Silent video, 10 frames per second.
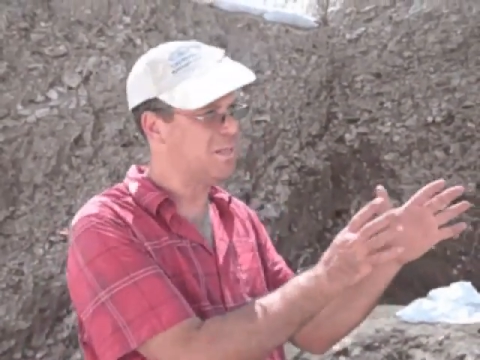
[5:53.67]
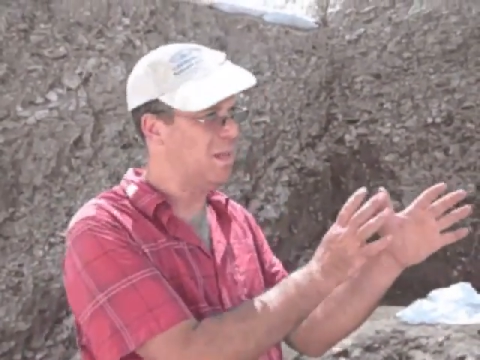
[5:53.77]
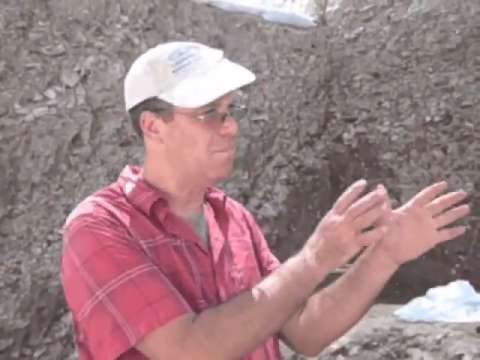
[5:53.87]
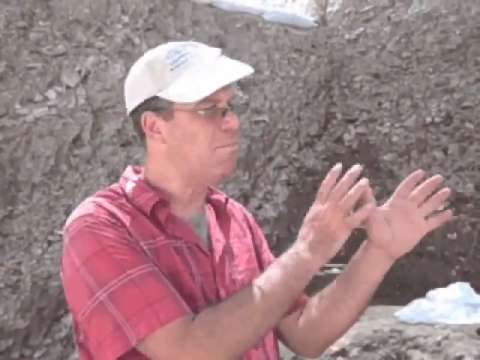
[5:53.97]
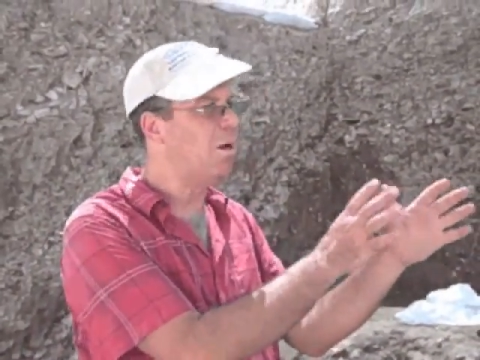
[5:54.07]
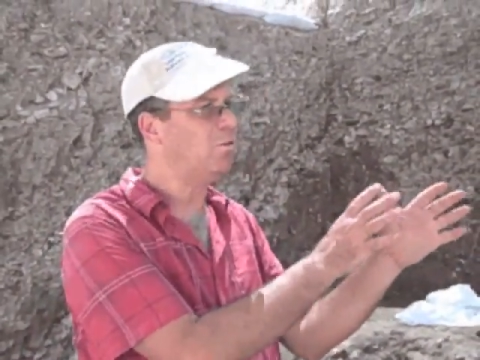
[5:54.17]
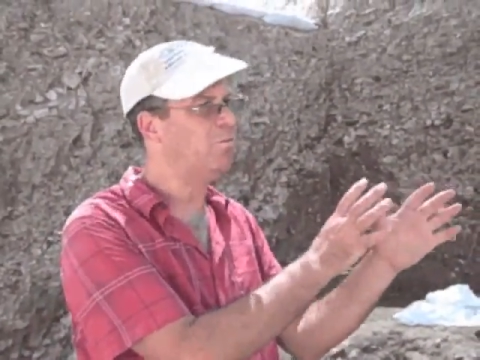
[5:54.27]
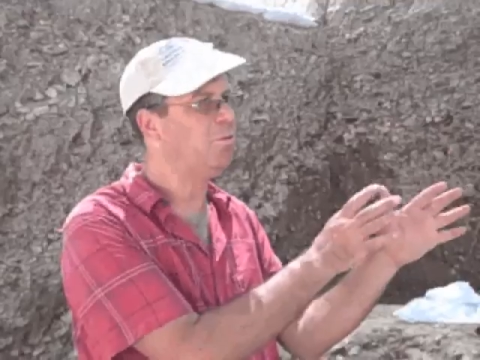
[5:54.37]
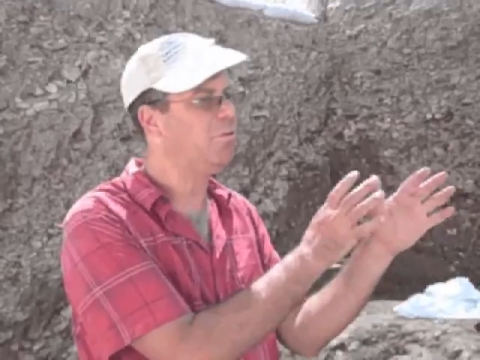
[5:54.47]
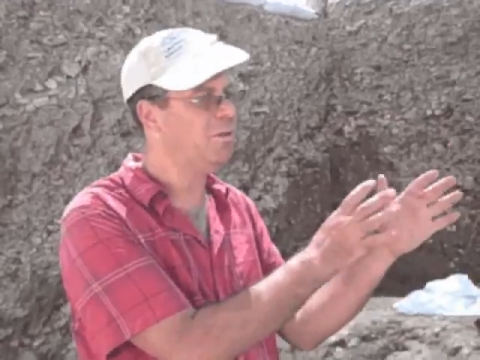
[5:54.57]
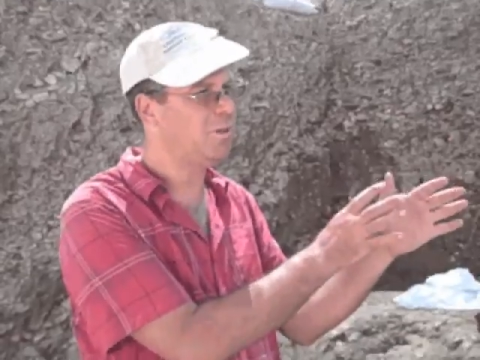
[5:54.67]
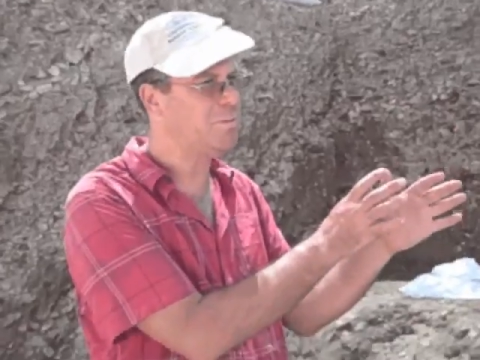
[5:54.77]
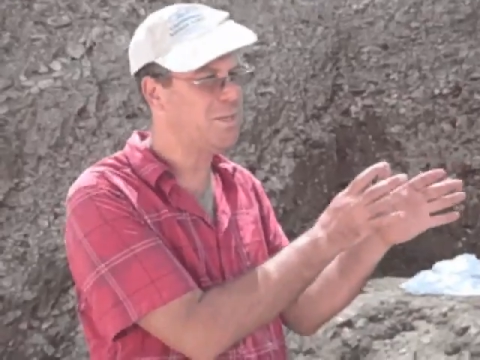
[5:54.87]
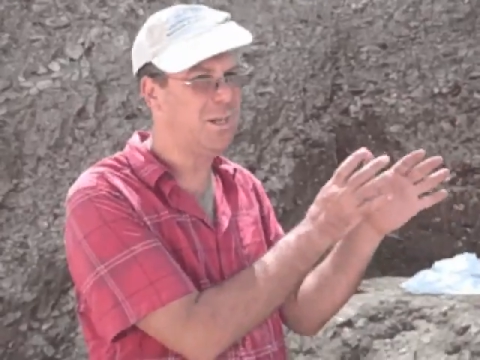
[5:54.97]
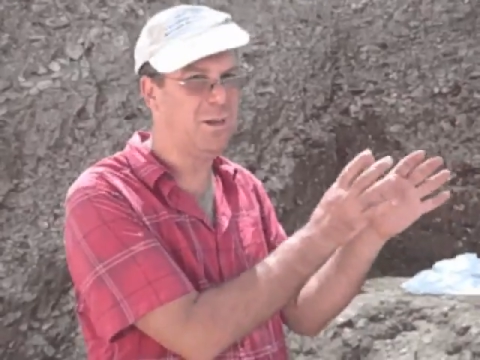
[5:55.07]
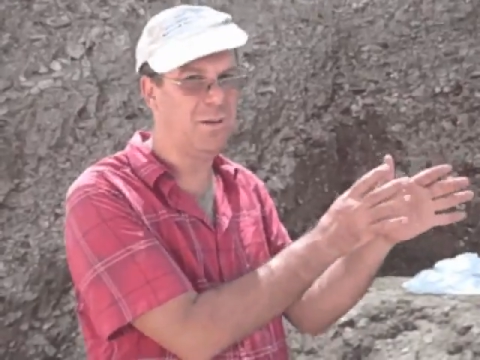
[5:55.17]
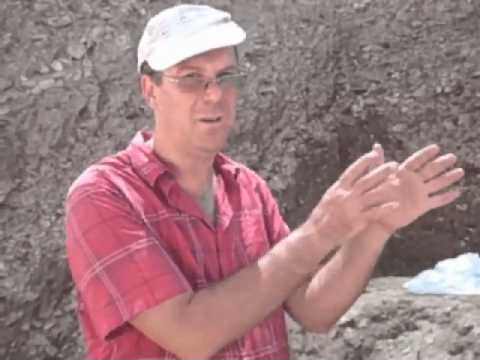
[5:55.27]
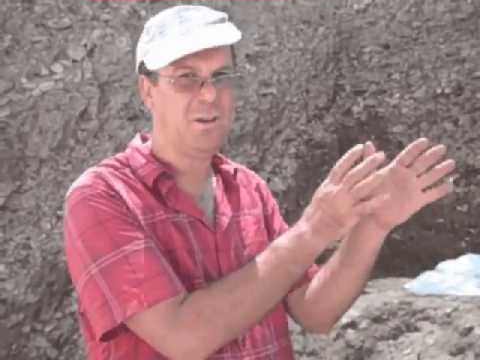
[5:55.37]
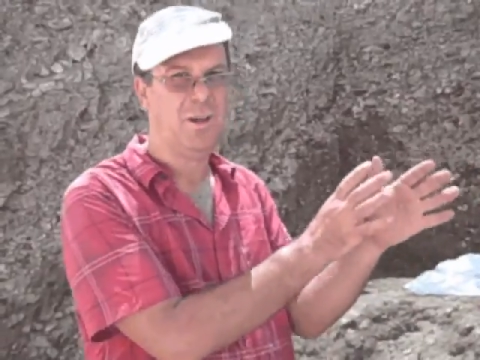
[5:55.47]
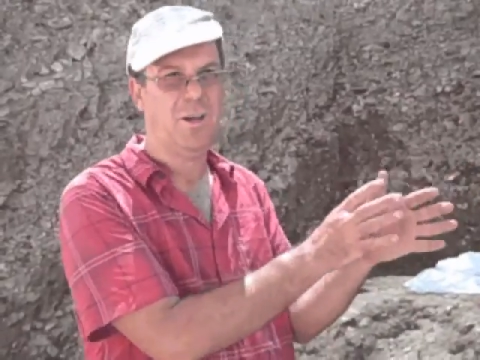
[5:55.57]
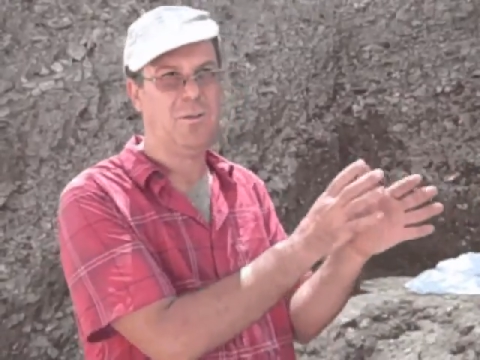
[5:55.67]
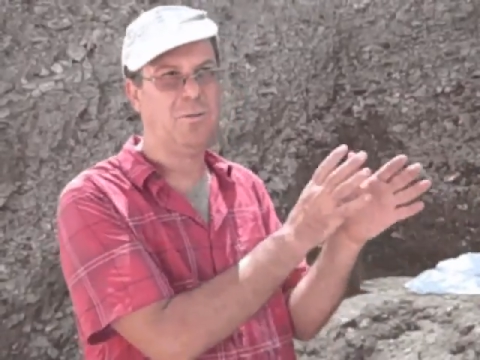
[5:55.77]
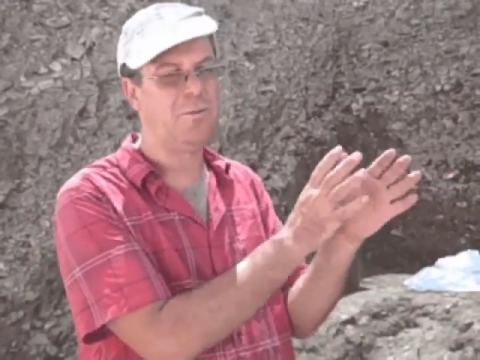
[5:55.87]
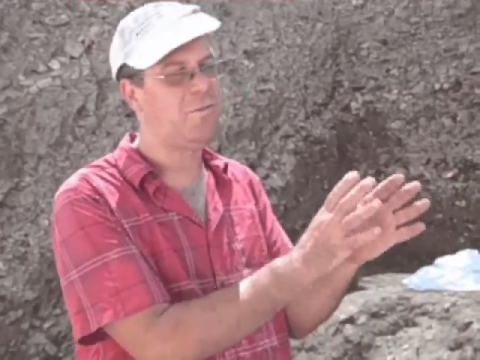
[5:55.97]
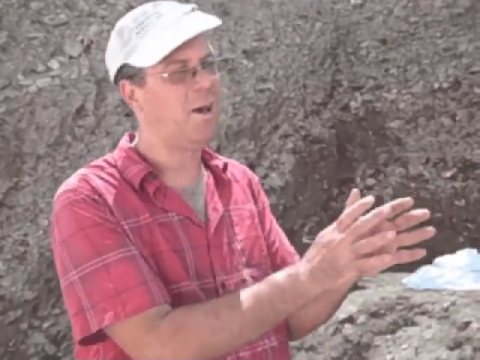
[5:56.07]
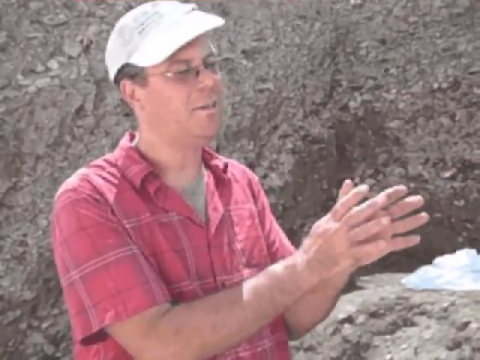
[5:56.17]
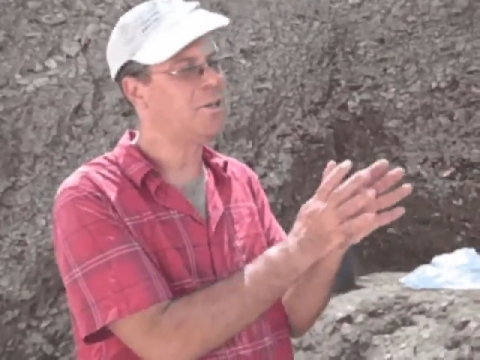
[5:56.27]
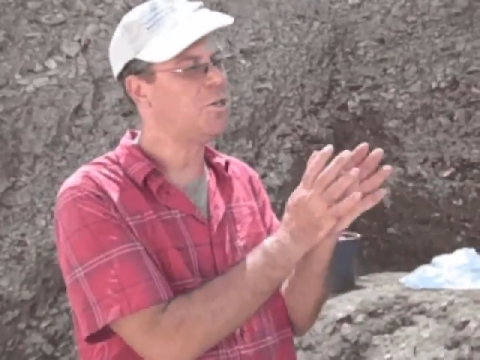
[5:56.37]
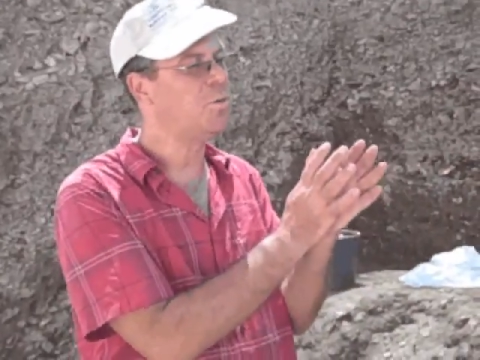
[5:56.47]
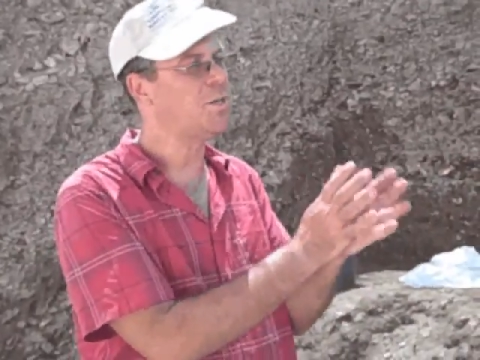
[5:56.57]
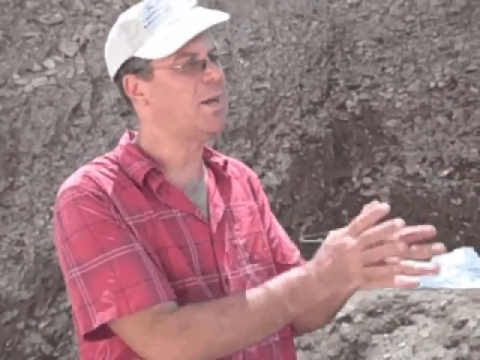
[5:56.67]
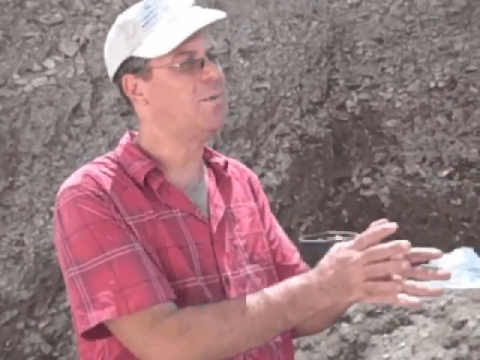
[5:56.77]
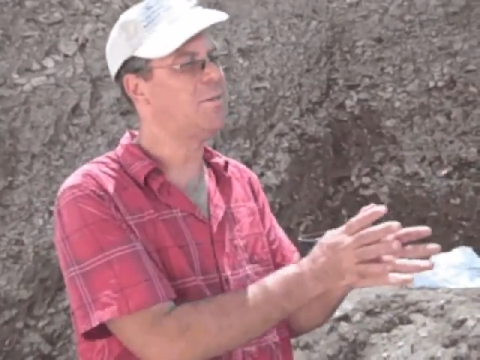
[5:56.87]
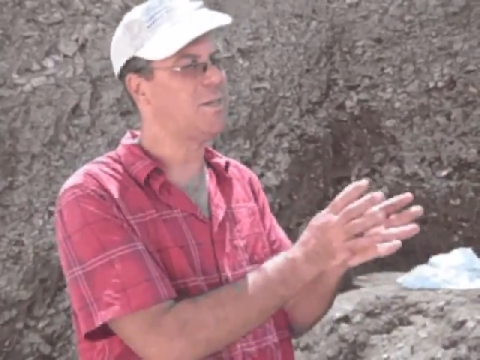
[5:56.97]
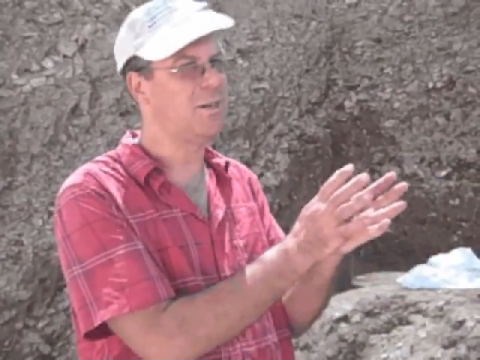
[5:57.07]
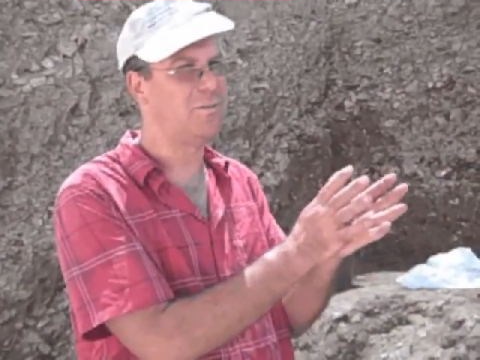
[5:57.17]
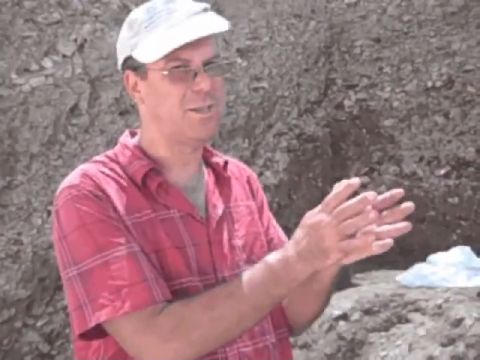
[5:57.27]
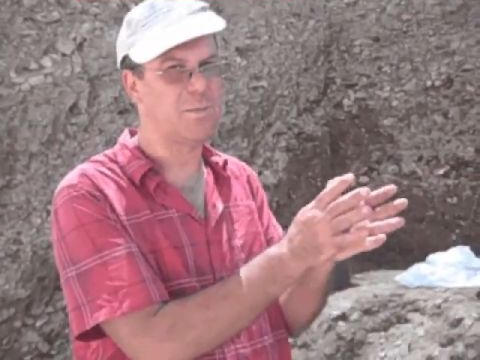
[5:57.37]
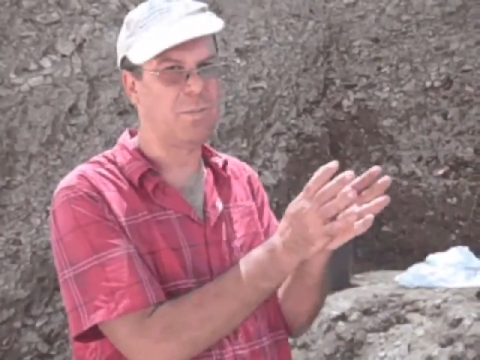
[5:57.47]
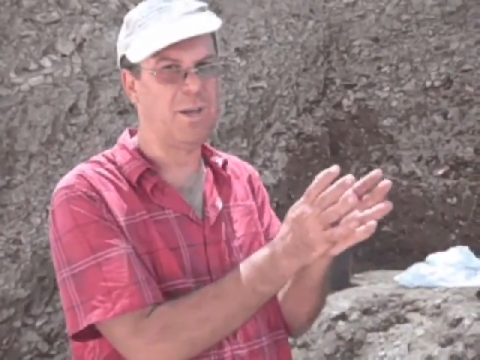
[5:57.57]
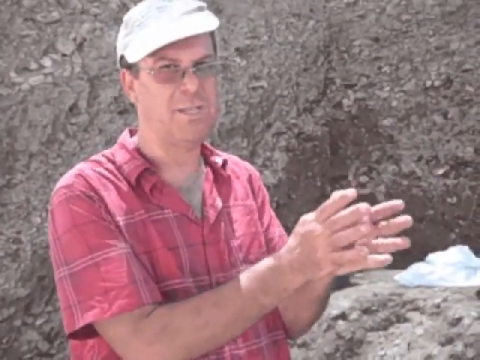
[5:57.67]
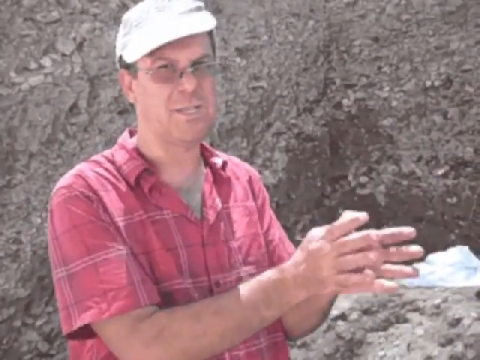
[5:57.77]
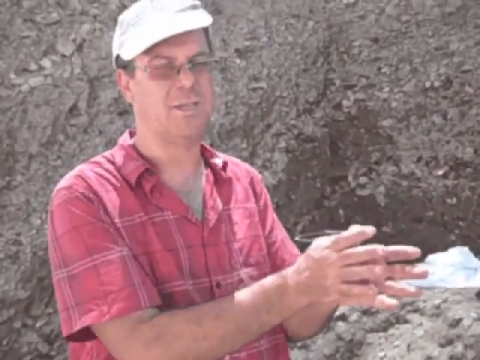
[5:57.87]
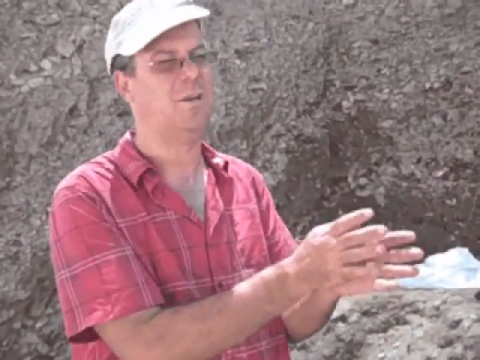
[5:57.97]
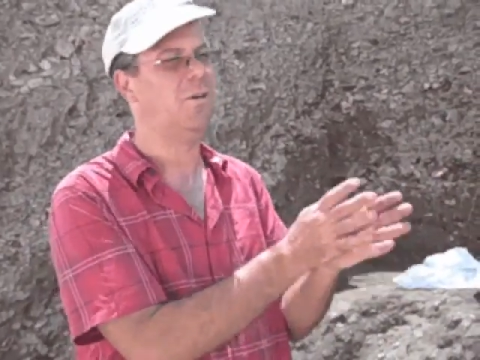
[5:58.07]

the amount of pottery that we see here to the fact that Jerusalem served as a place